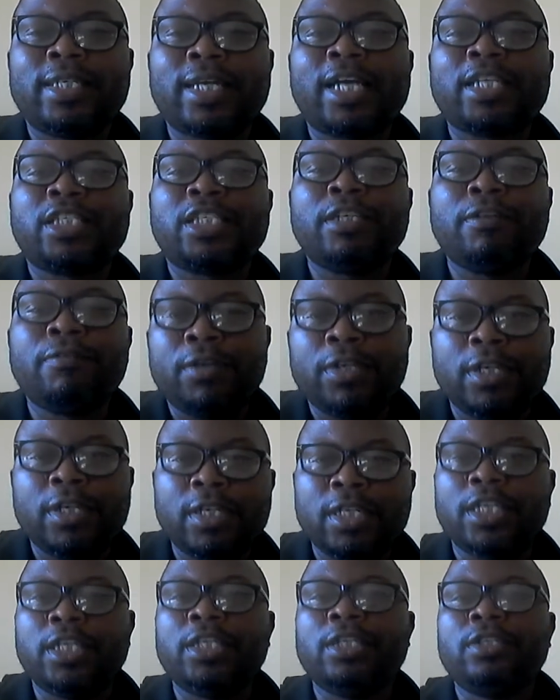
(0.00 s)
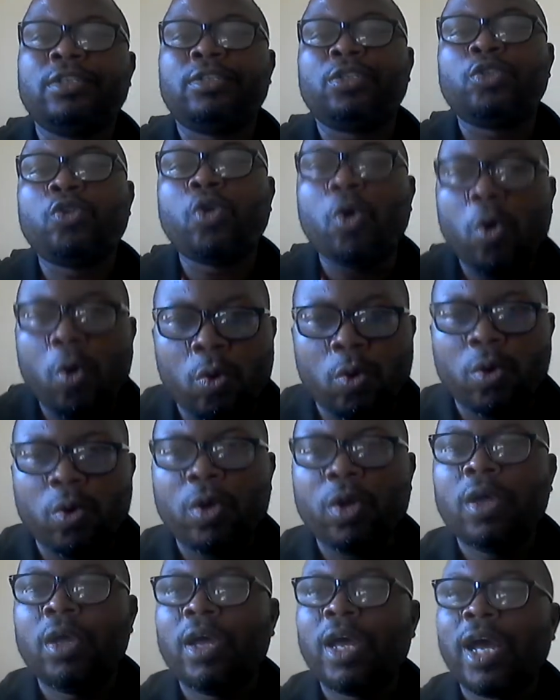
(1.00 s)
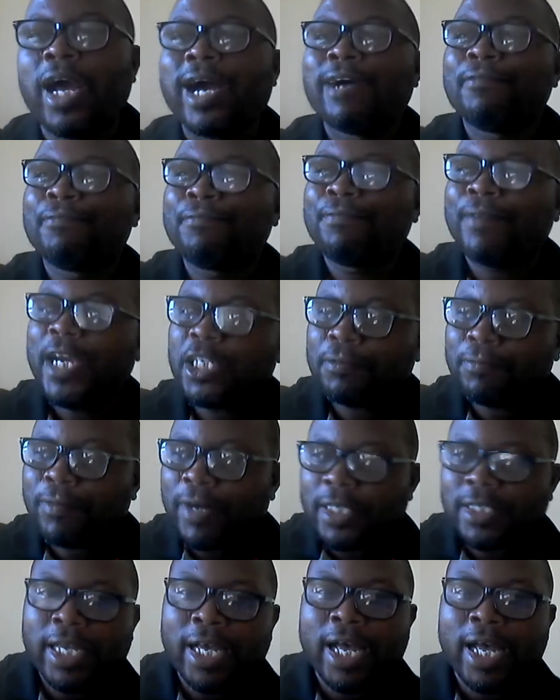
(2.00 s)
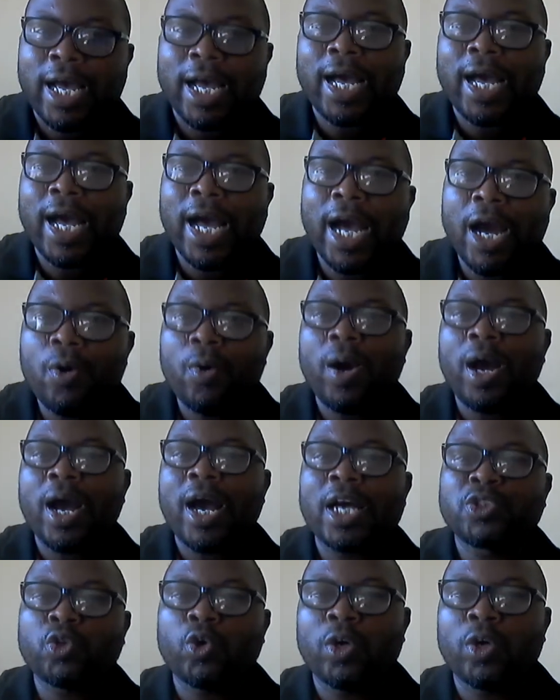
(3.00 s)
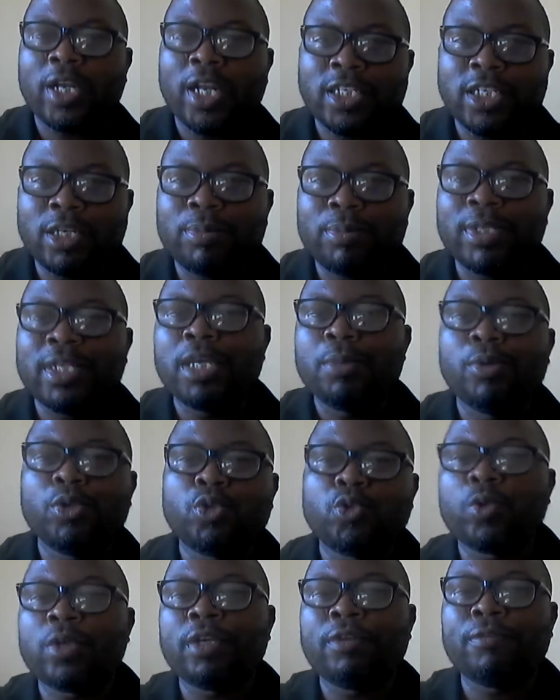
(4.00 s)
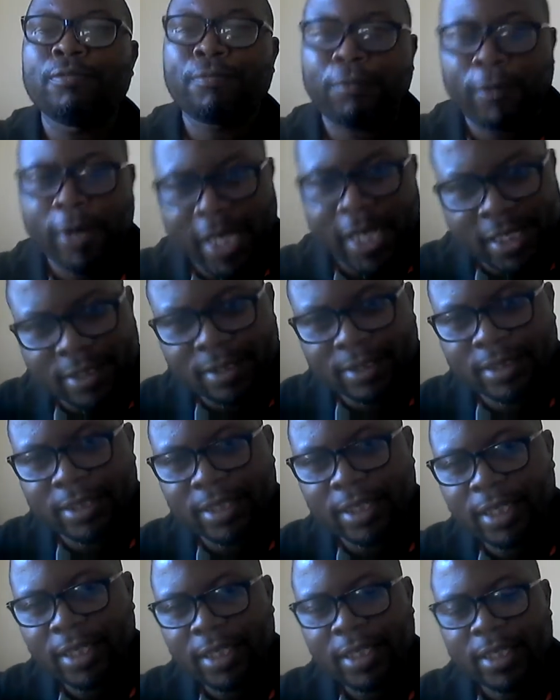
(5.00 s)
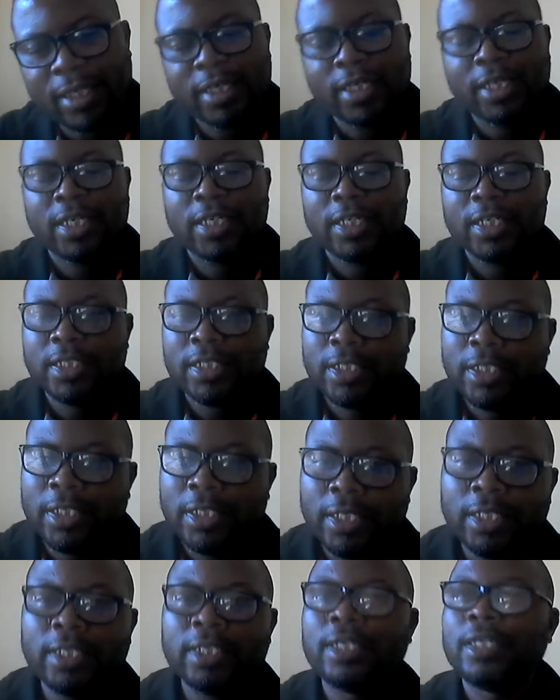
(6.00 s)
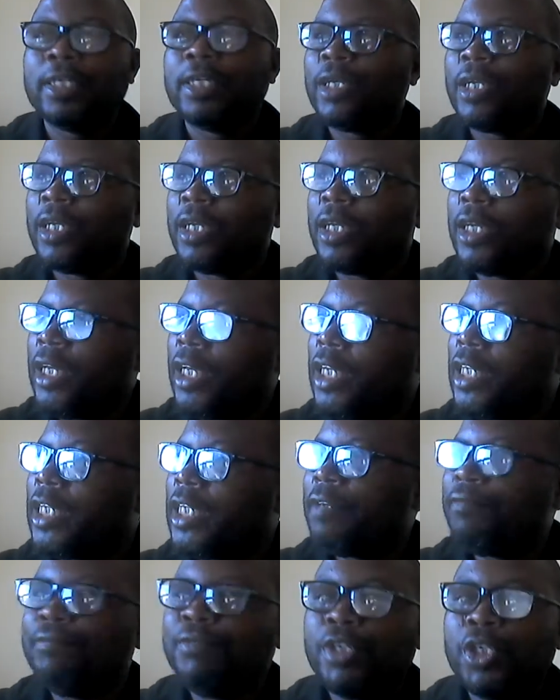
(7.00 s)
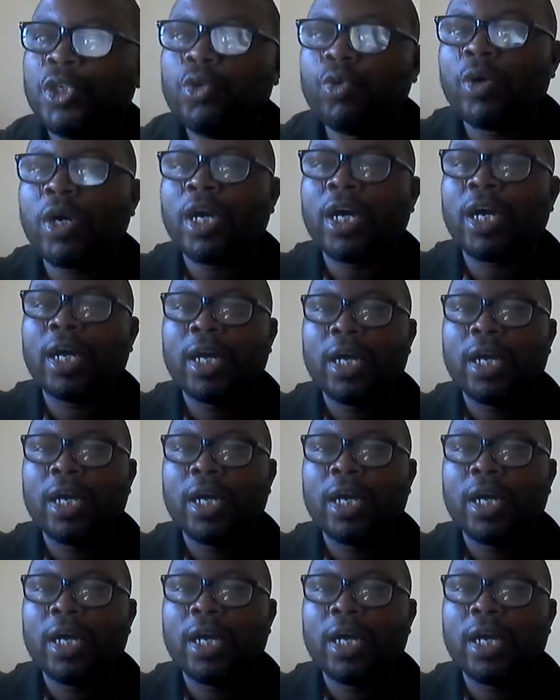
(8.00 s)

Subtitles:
achieving its goal, and vice versa, how has organization been able to influence the individual